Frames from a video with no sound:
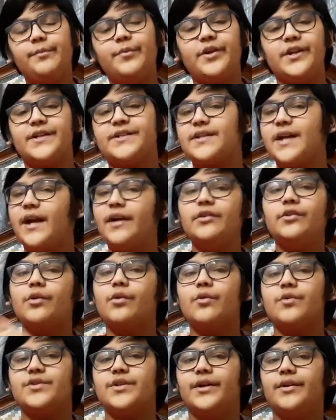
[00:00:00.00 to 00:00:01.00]
breaks and
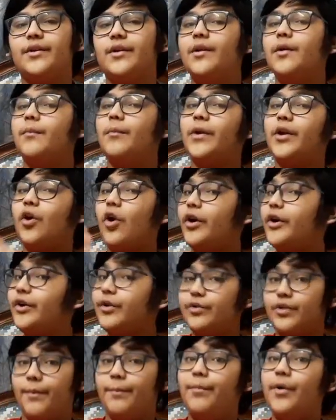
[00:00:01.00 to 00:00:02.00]
throws it. But according
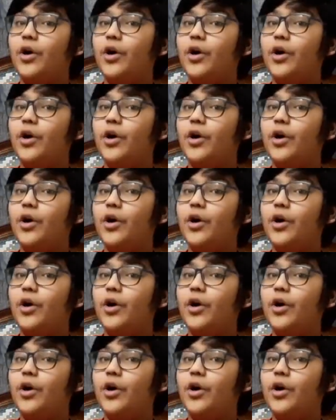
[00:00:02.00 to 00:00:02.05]
to the